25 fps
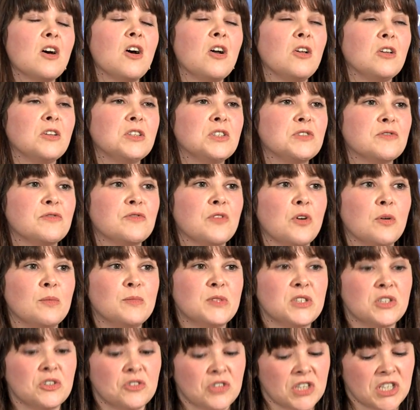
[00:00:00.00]
College of
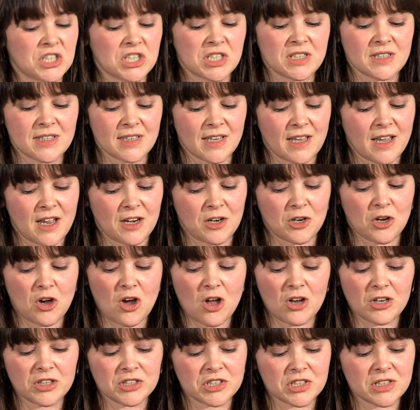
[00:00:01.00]
Obstetricians and
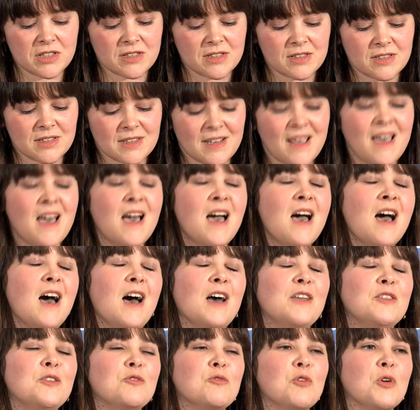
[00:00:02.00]
Gynecologists,
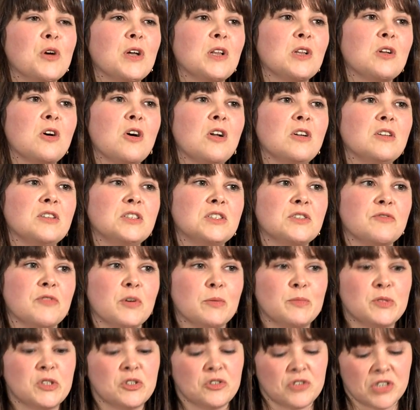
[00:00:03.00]
and the Royal College of
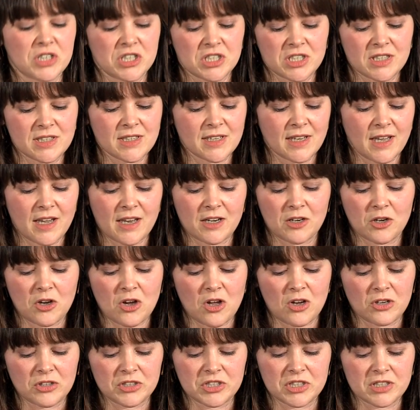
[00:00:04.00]
Obstetricians and
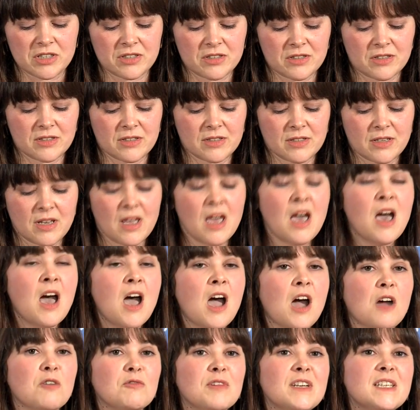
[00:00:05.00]
Gynecologists.
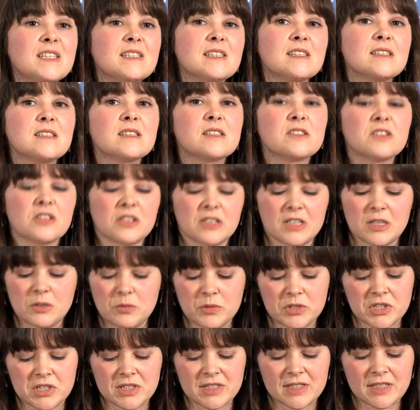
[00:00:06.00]
A recent study,
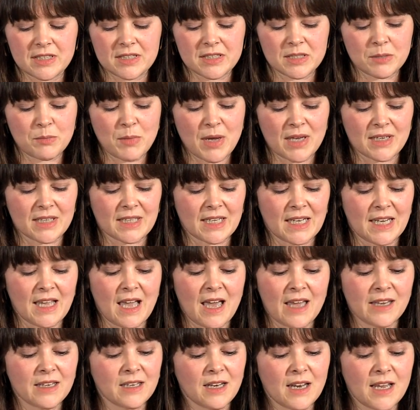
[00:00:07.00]
which has systematically
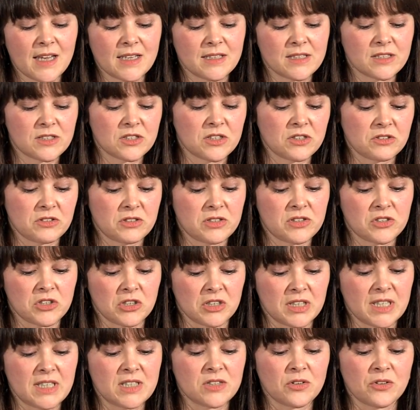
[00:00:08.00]
analysed st
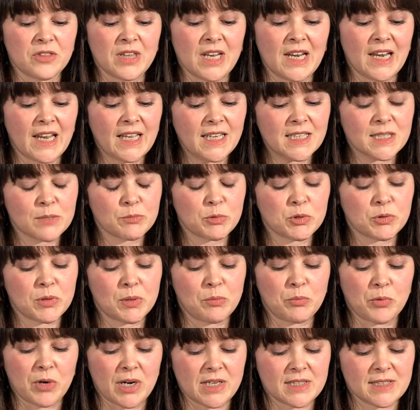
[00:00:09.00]
studies on the links
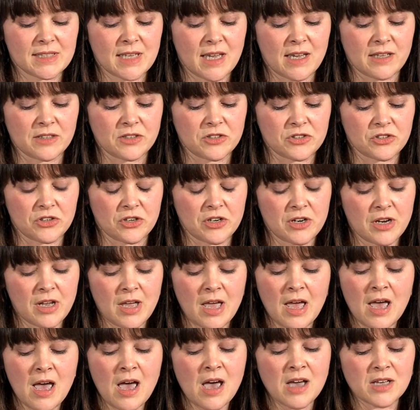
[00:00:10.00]
between breast cancer,
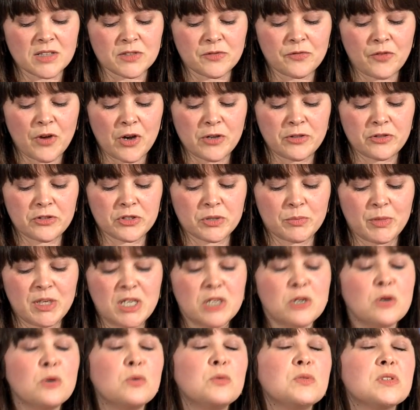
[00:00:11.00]
has found there to be
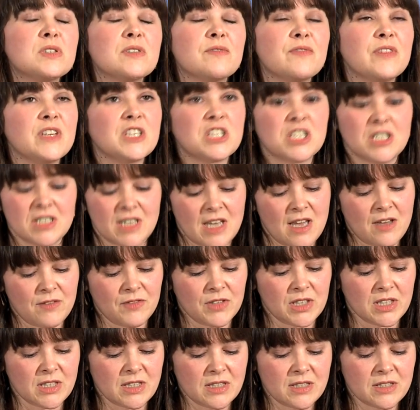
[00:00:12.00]
no sufficient
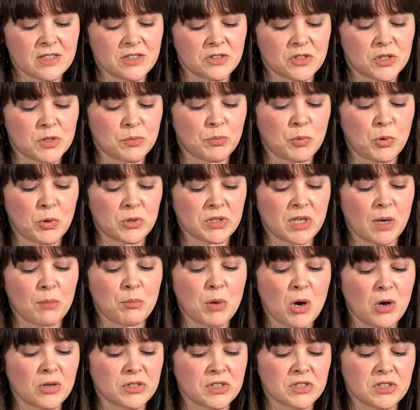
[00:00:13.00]
evidence to support a
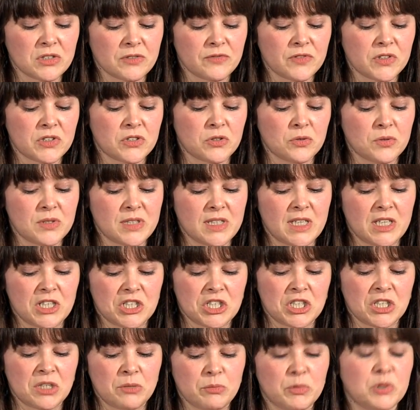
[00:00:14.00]
positive
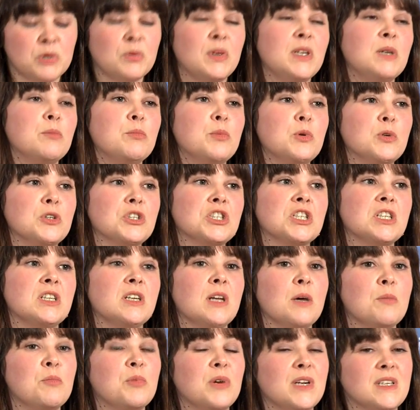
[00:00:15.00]
association between
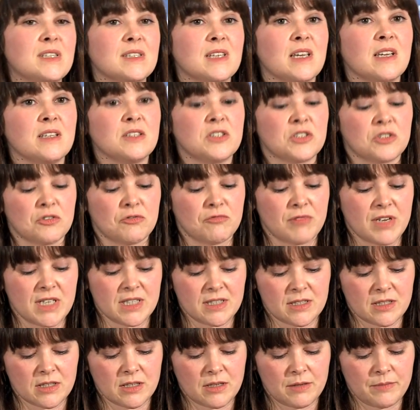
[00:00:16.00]
abortion and breast cancer
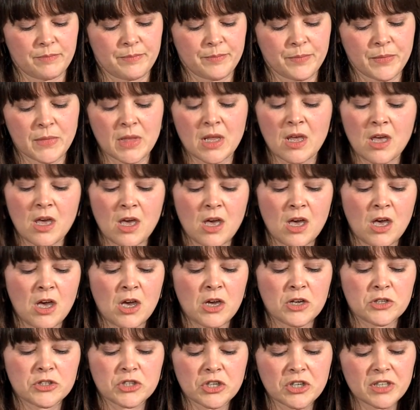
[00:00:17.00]
risk
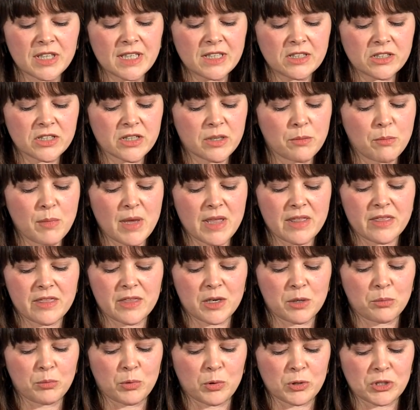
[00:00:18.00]
turn into the myth
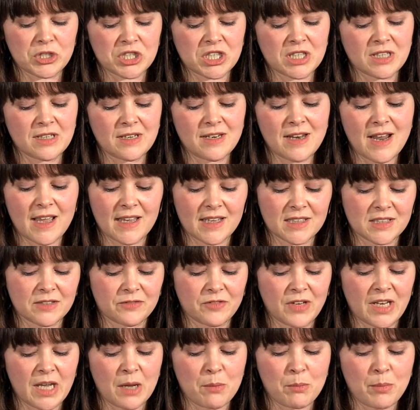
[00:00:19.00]
that abortion
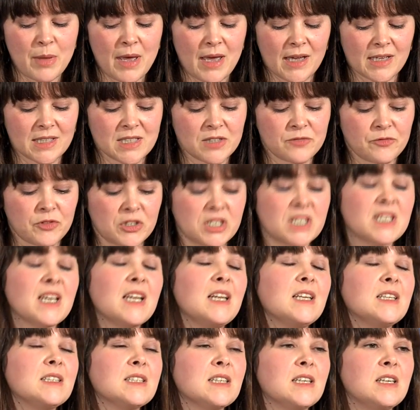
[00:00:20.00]
negatively impacts
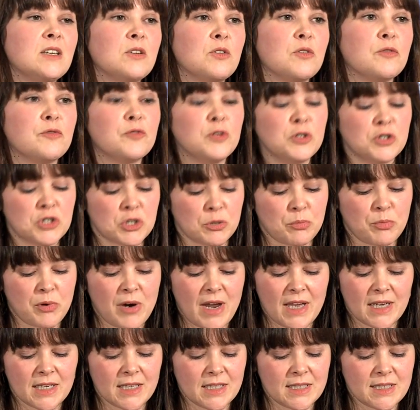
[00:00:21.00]
fertility or future
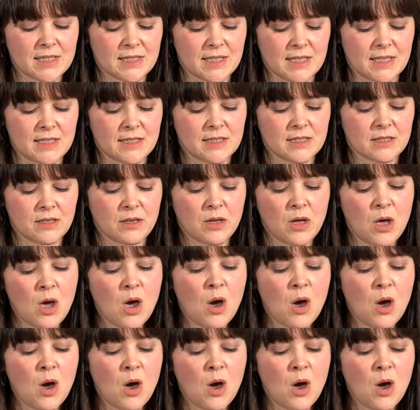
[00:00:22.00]
pregnancies,